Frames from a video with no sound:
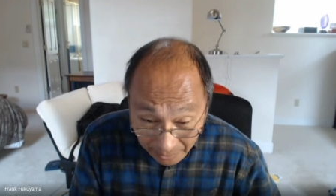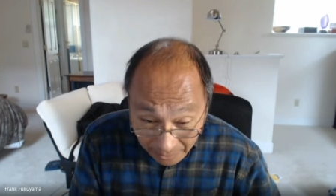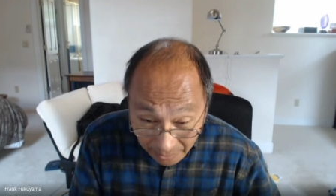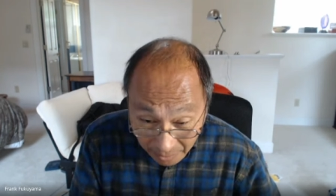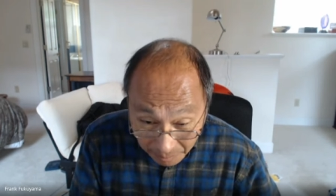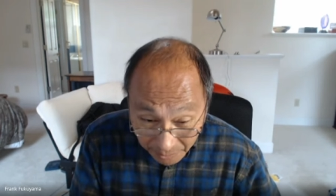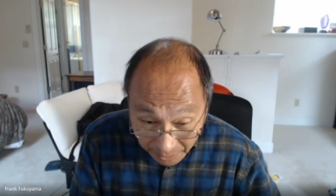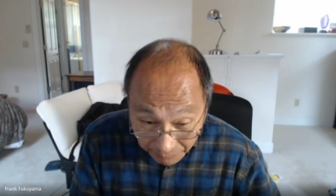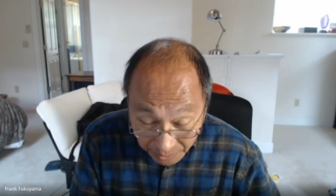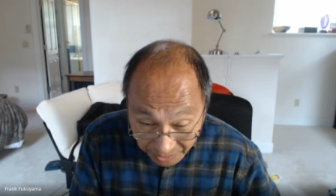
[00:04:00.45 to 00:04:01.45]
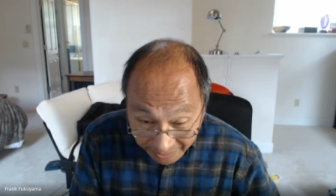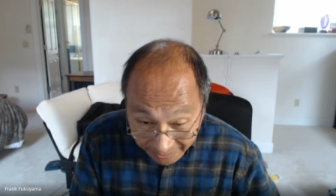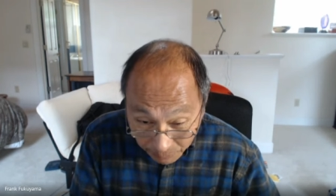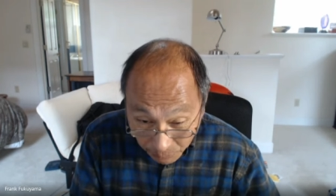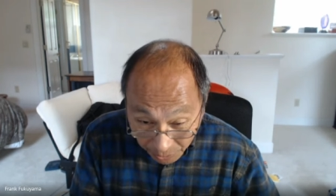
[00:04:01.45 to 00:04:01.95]
Uh, but if we
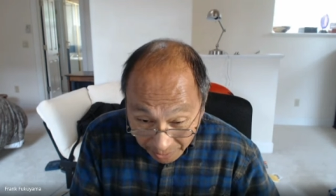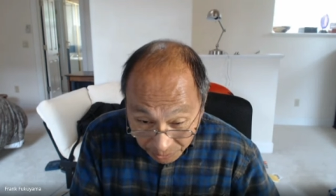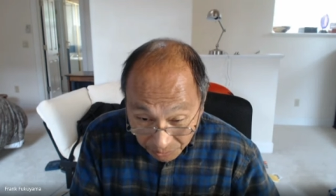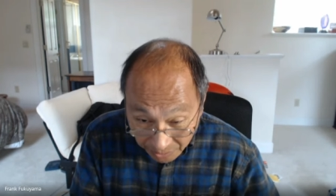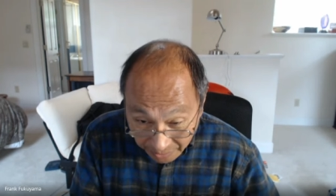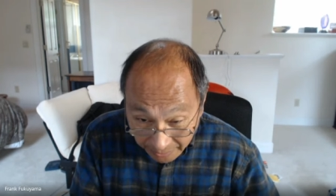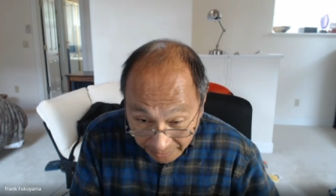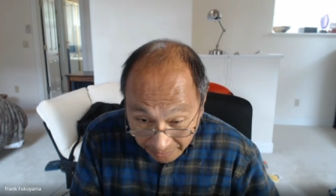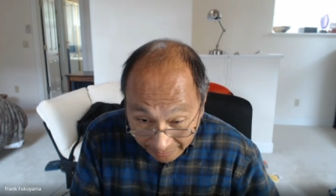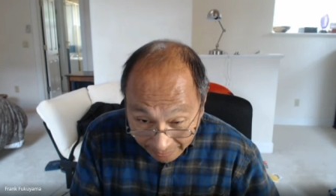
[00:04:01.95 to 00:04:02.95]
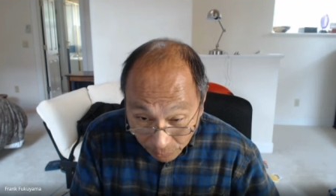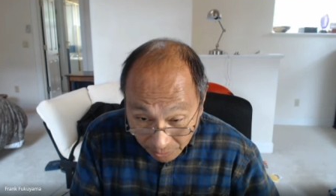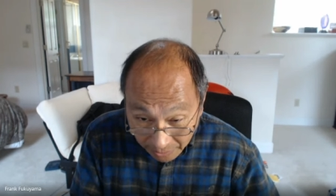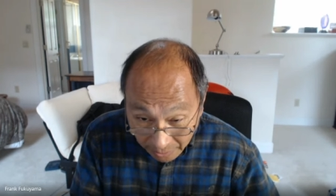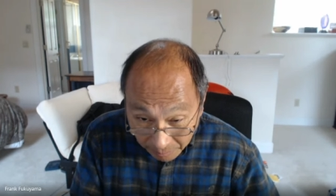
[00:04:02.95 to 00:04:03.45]
say we're interested in
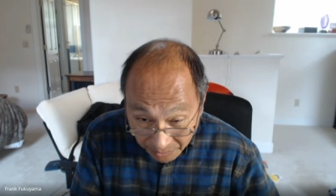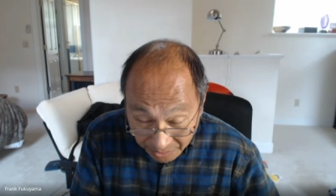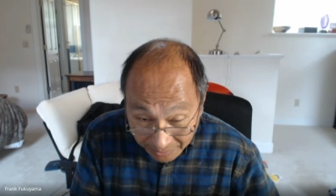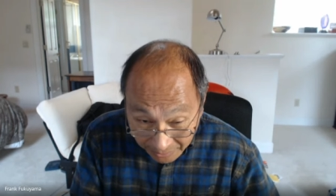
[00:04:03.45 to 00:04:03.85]
outcomes,